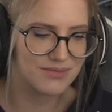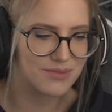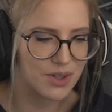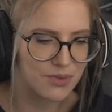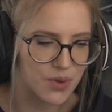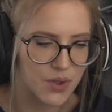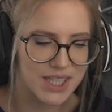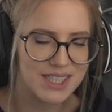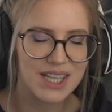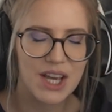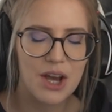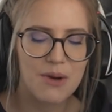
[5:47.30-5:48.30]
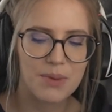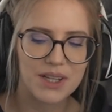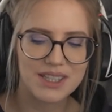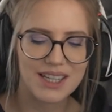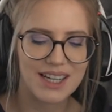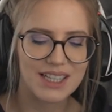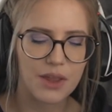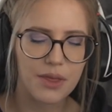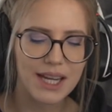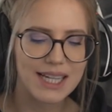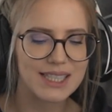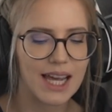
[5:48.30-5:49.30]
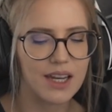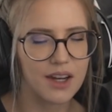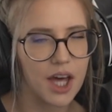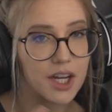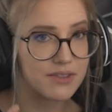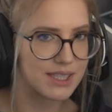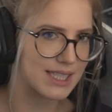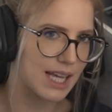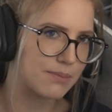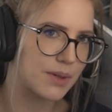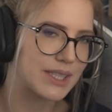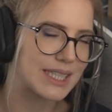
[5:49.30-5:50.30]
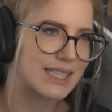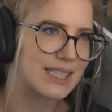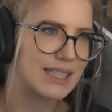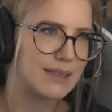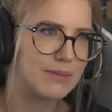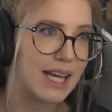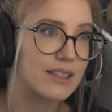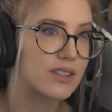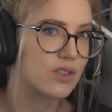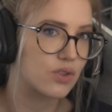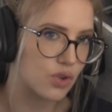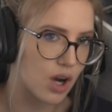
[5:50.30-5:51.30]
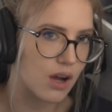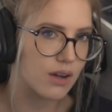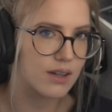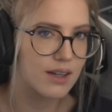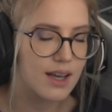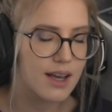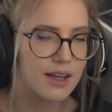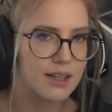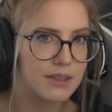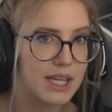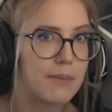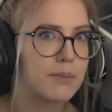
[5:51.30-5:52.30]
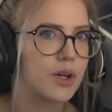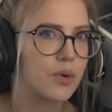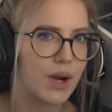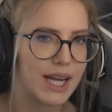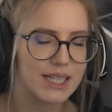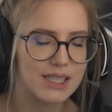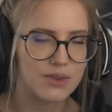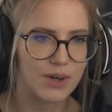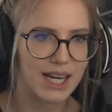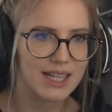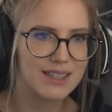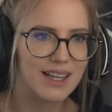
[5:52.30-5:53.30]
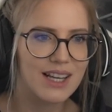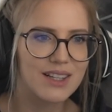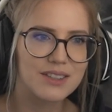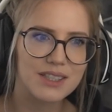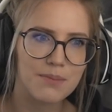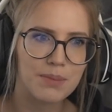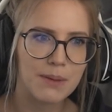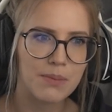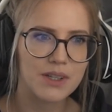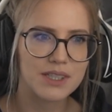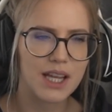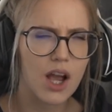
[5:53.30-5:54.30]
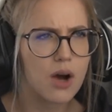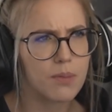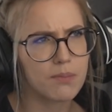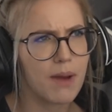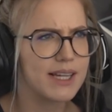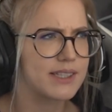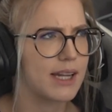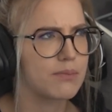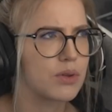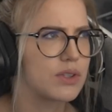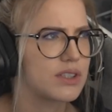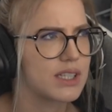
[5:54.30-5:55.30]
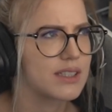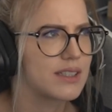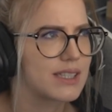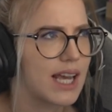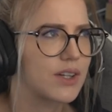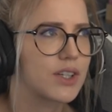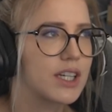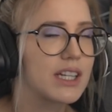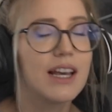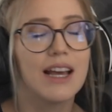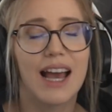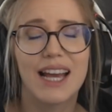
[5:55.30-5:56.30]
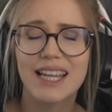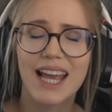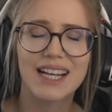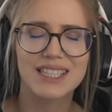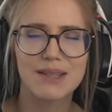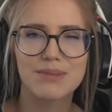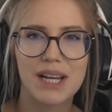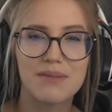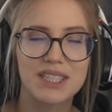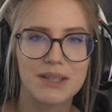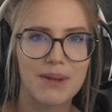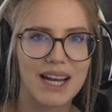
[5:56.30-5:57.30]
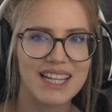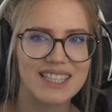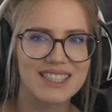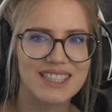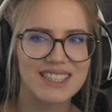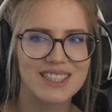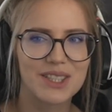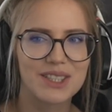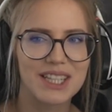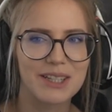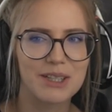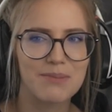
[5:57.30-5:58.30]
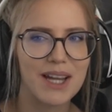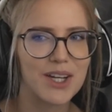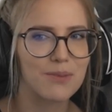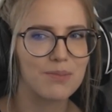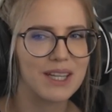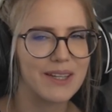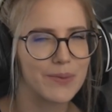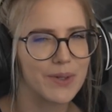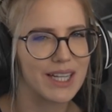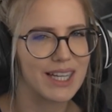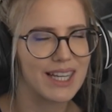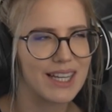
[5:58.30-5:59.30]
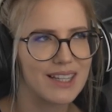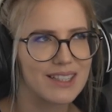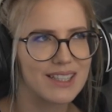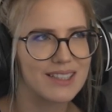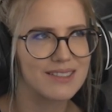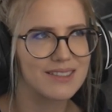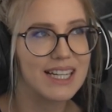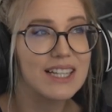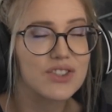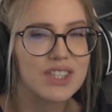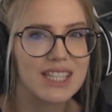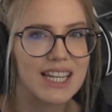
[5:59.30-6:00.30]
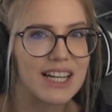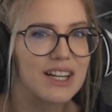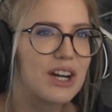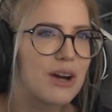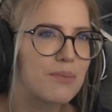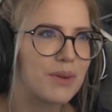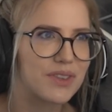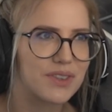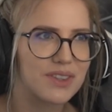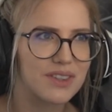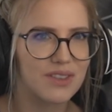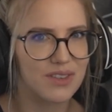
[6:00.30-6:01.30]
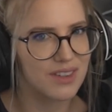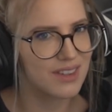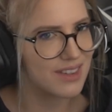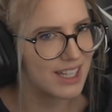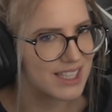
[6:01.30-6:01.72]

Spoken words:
of course. But the thing is, a lot of the stat bonus seem that strong, number-wise, right? Some people are saying, oh, but my stat bonus doesn't sound good. And yeah, sometimes they might not be really interesting, but they